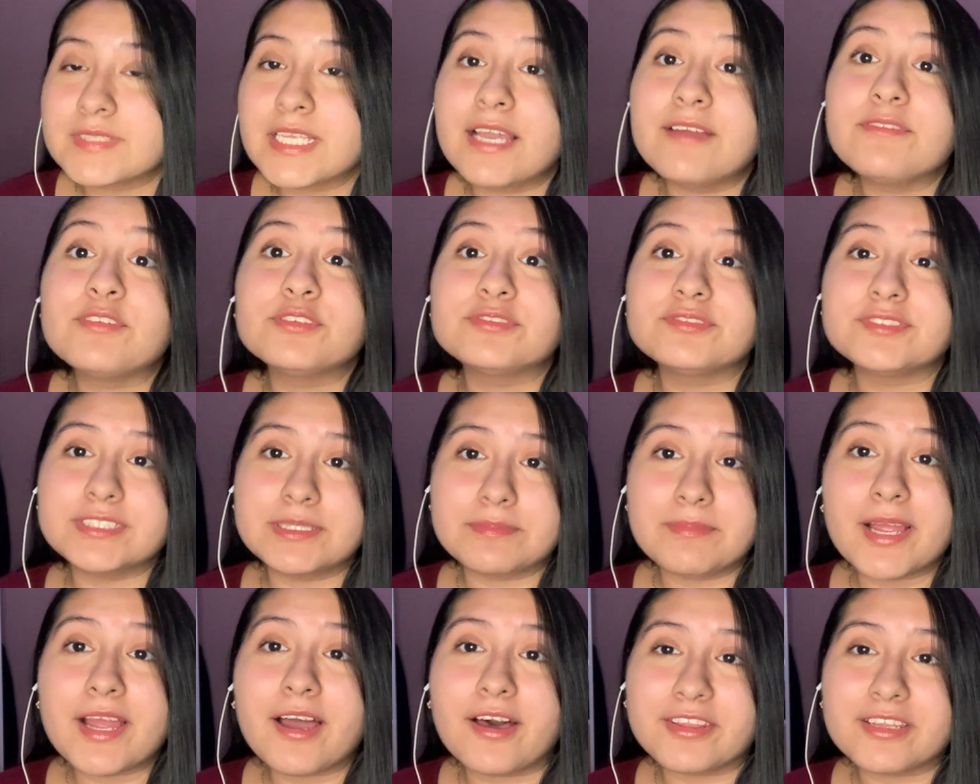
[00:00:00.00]
If you've
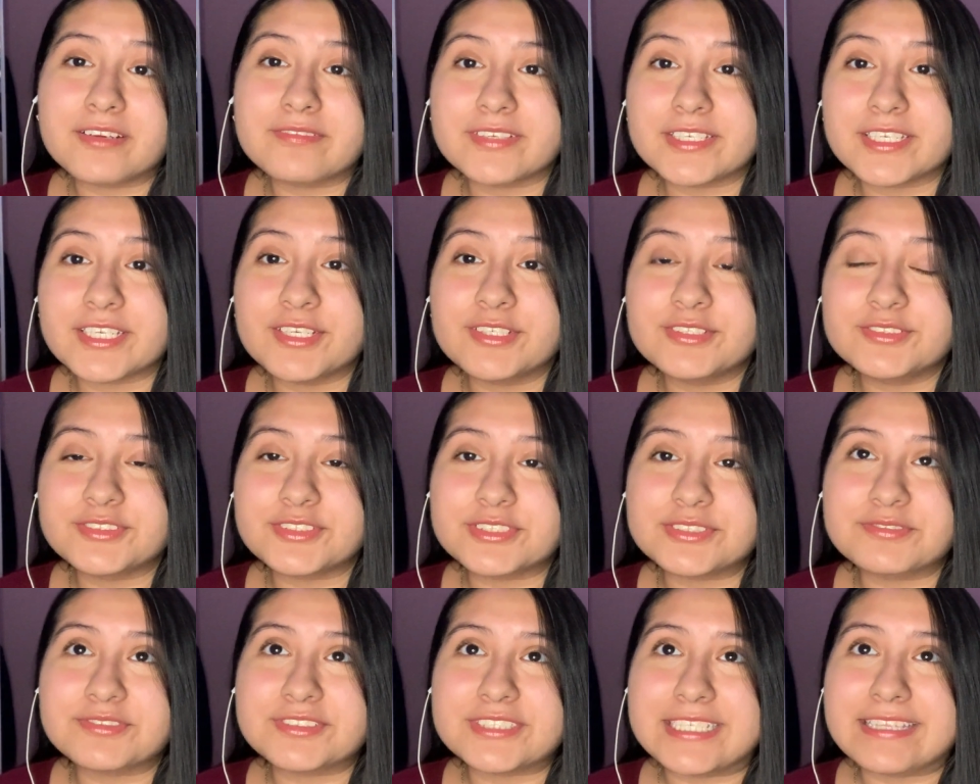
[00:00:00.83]
seen my other videos,
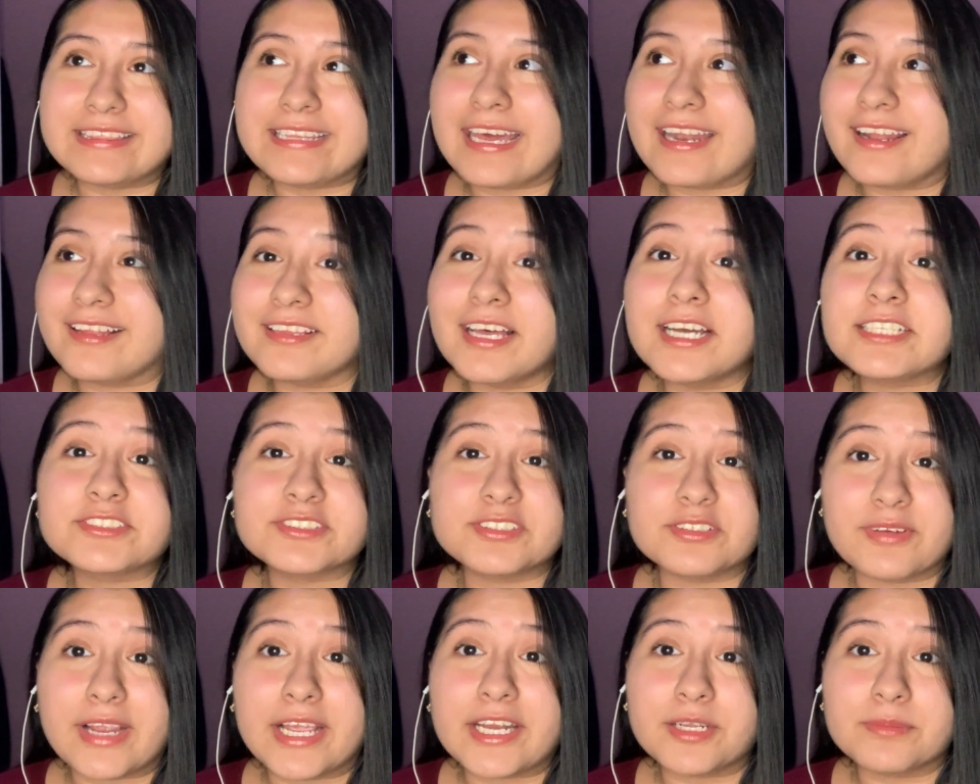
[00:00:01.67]
you've seen that
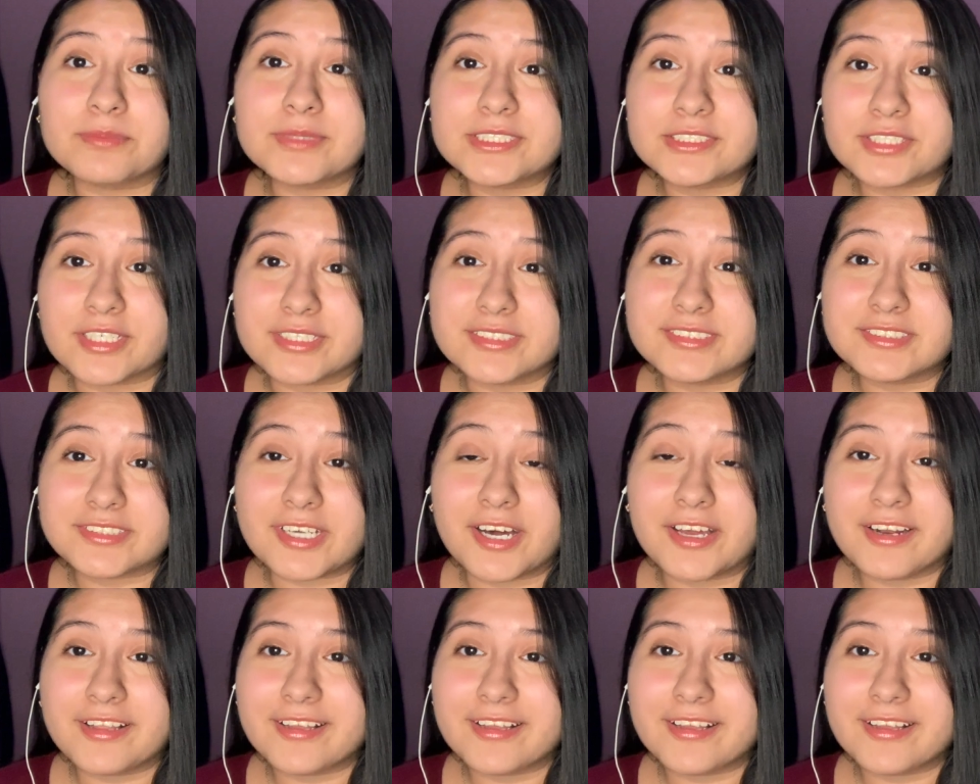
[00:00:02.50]
Alexa randomly turns on a